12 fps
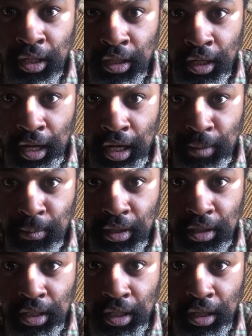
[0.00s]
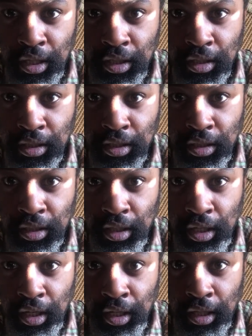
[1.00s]
their enemies and
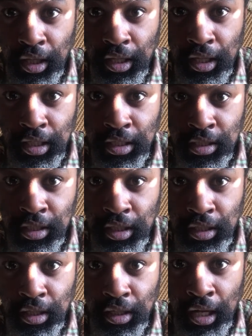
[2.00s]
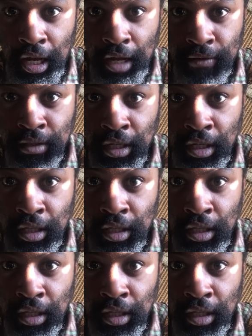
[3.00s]
they that seek their lives